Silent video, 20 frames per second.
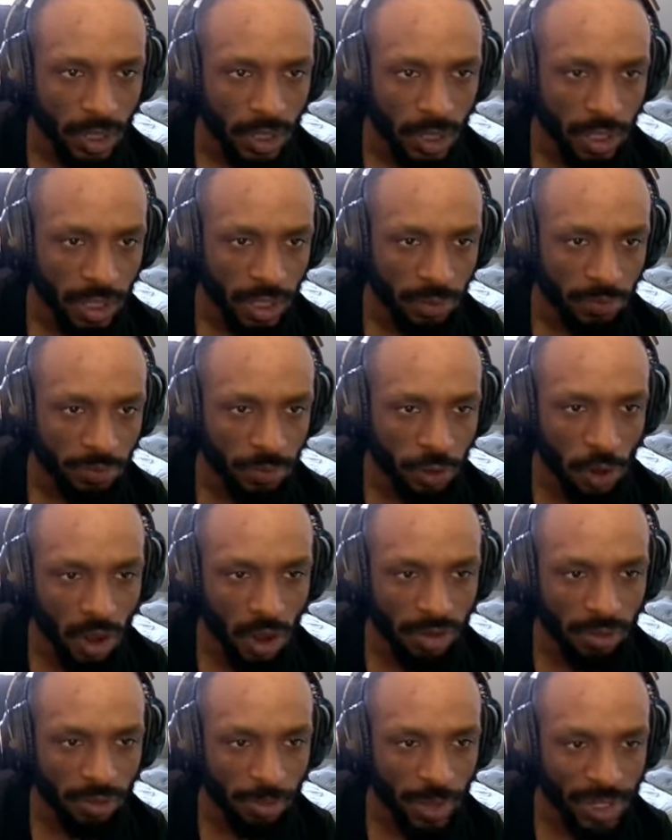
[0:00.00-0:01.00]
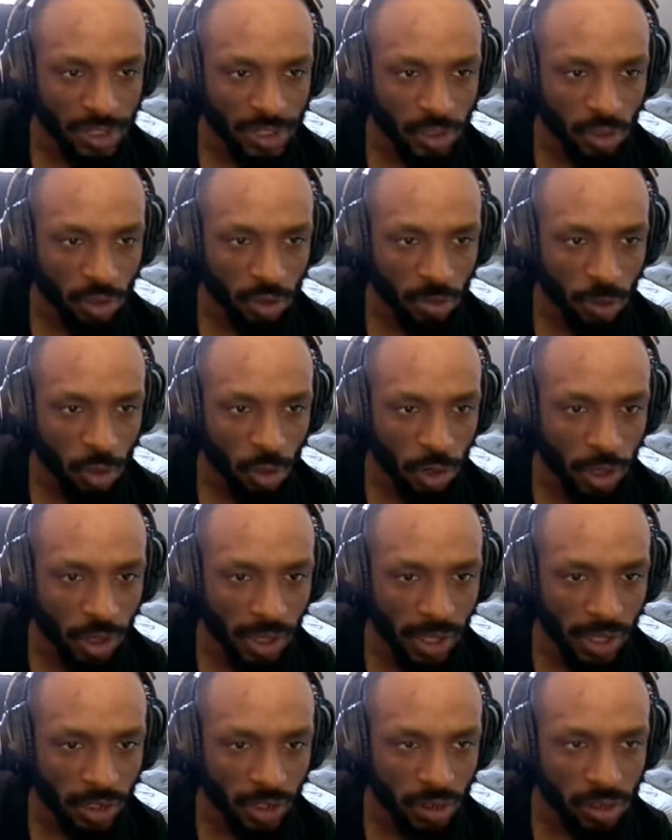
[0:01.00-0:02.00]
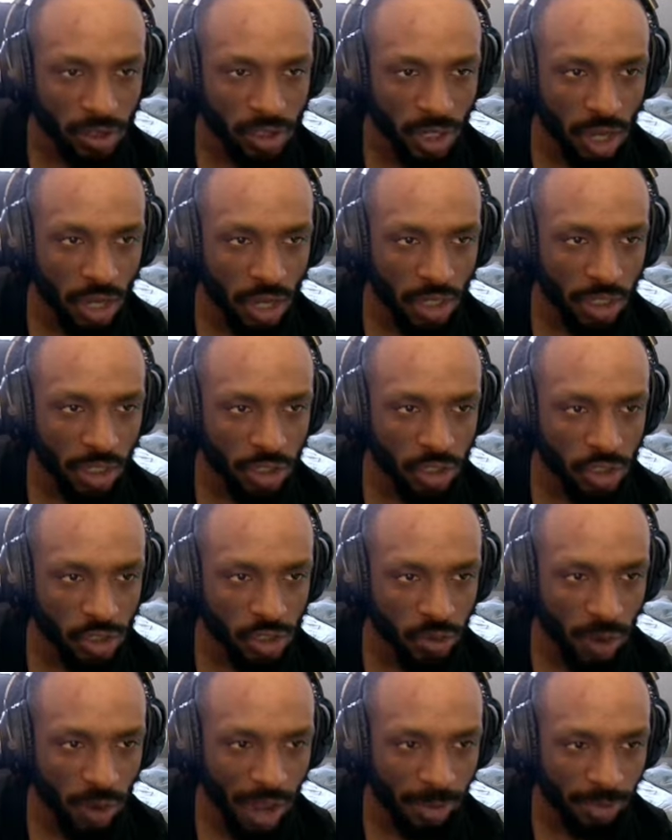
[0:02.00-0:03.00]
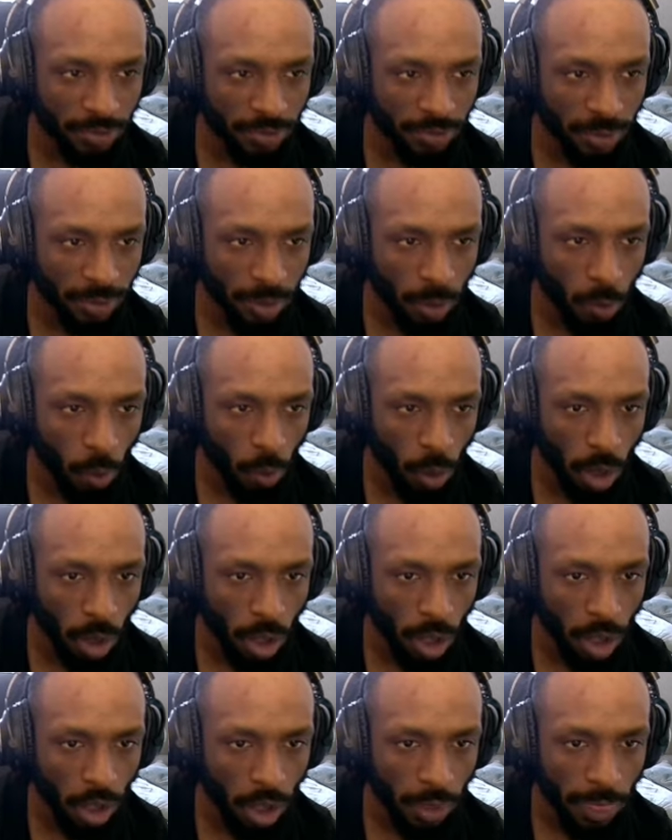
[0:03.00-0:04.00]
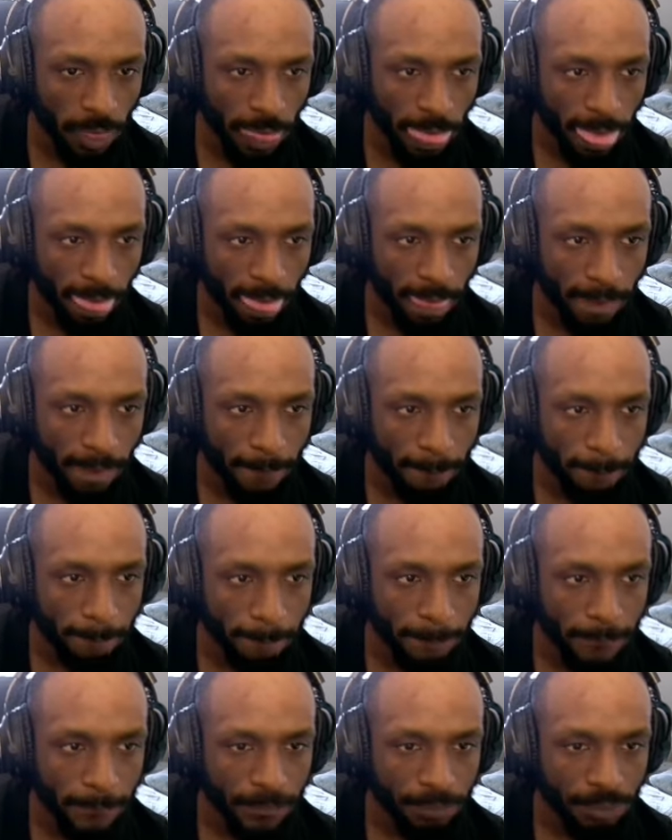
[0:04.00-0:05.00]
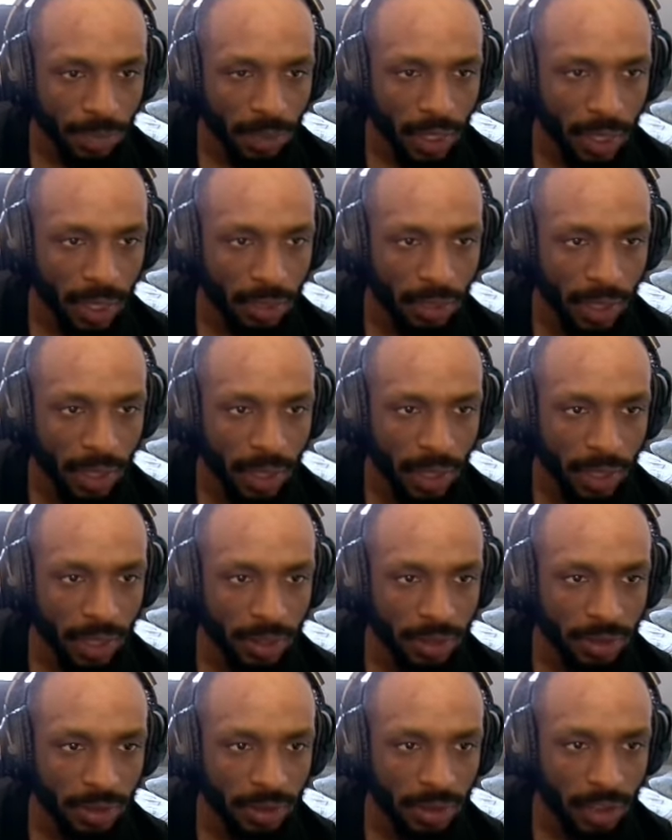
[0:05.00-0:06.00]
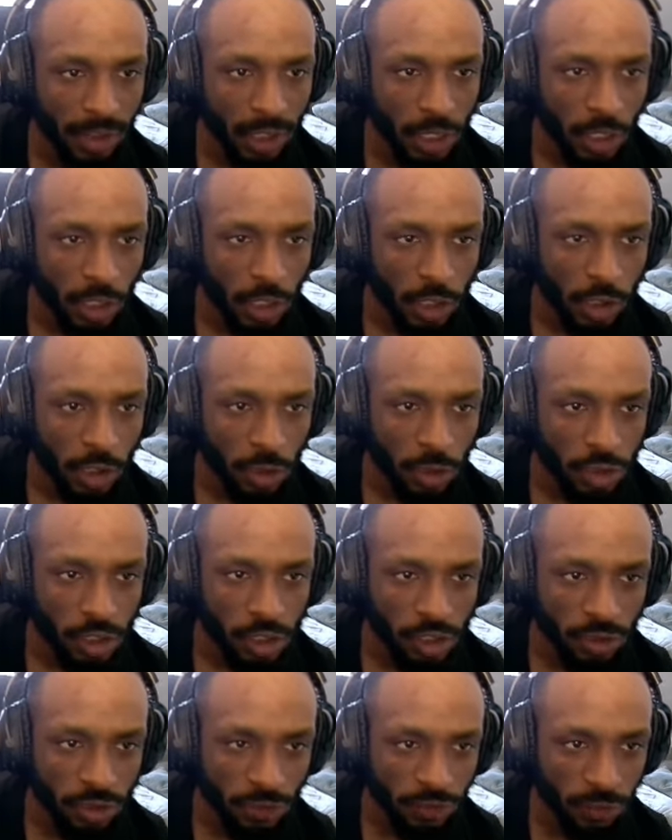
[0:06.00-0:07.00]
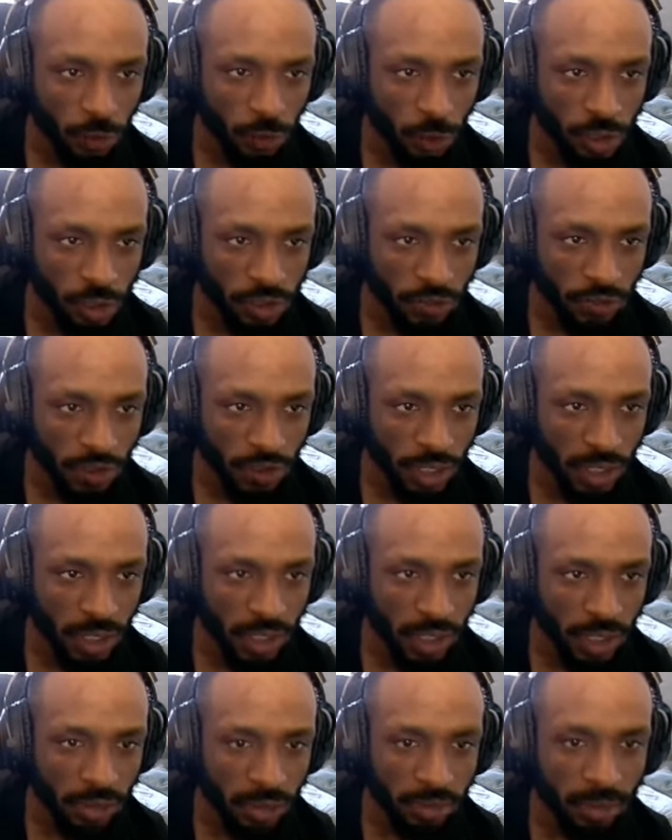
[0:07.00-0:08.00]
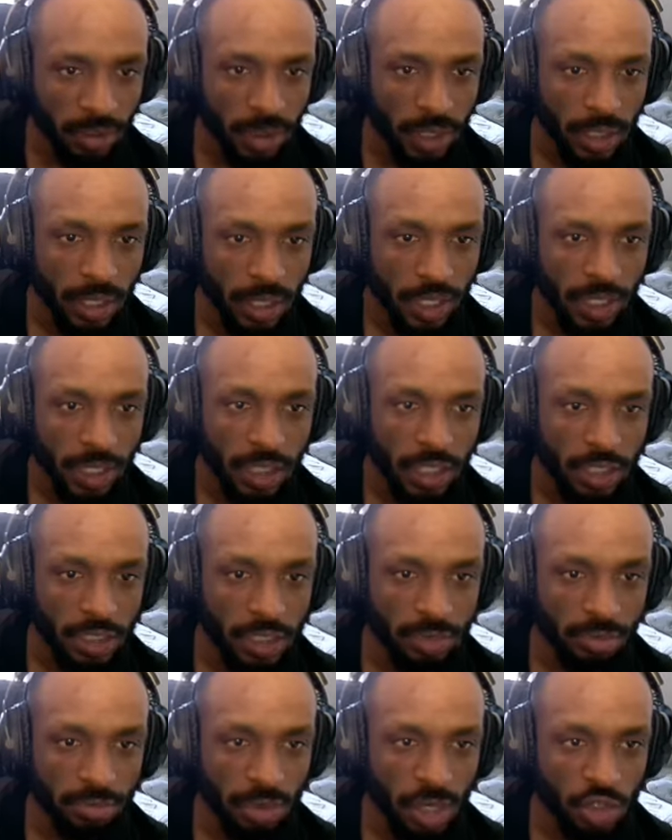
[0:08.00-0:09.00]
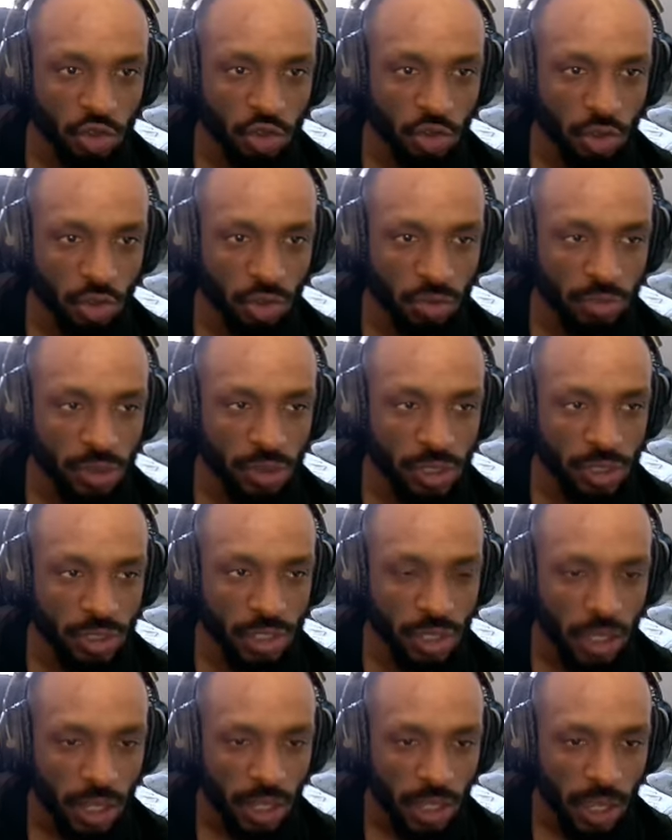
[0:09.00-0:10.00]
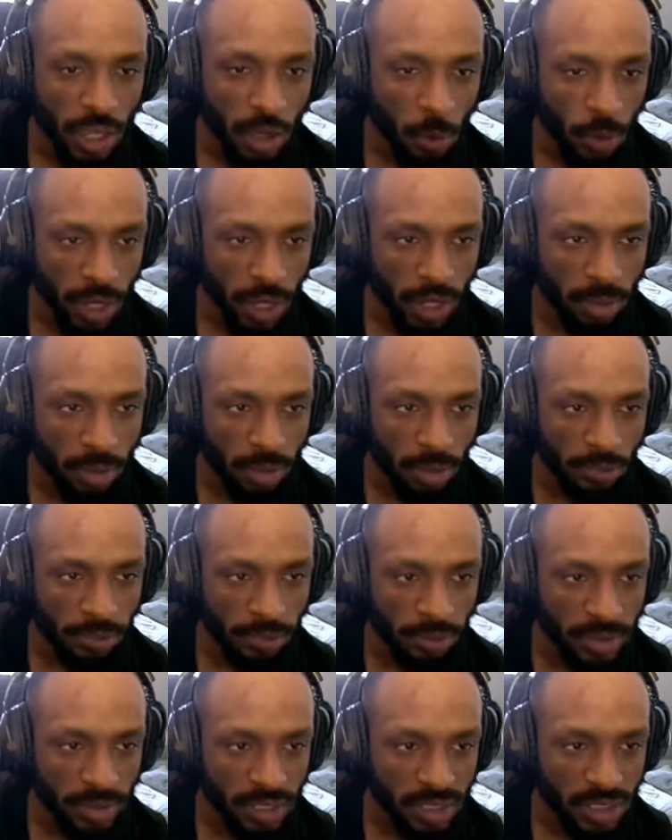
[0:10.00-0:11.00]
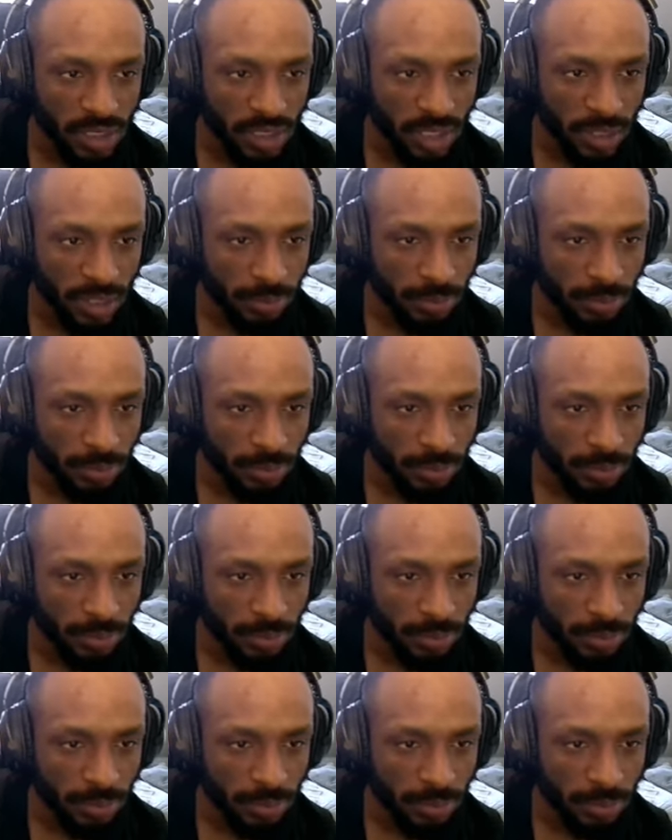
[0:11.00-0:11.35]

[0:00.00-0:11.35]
If you don't have a pestle and mortar like you saw, you can just grab it from the wall, and then you'll just force feed him these mushrooms, wake him up from his sleep.